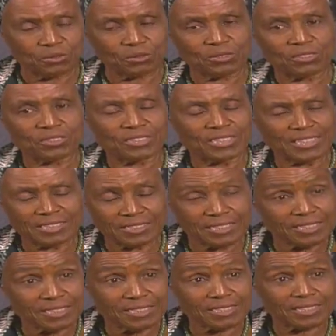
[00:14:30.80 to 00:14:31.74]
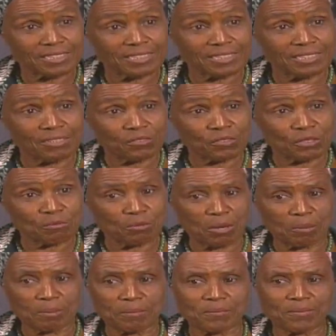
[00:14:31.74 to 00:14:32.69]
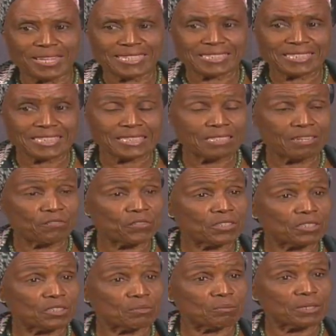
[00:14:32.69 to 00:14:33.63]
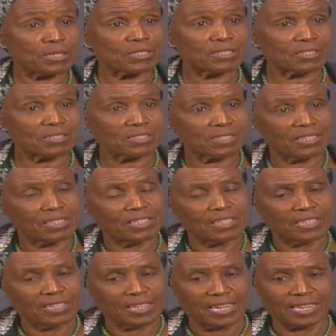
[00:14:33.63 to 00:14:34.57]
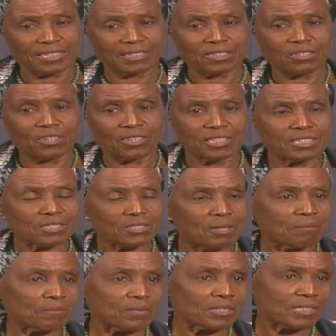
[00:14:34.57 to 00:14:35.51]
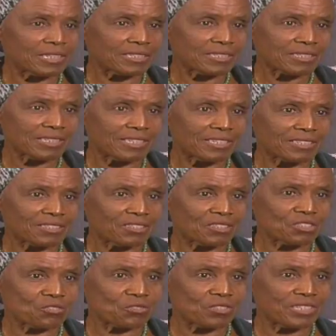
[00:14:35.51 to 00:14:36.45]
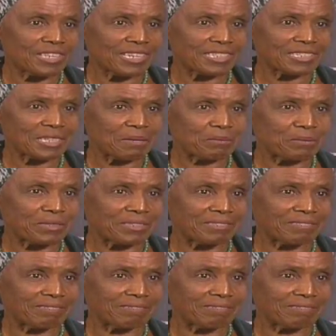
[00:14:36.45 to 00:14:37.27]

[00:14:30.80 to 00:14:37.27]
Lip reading: So this is a significant problem. That is difficult because alcohol is something that's culturally accepted.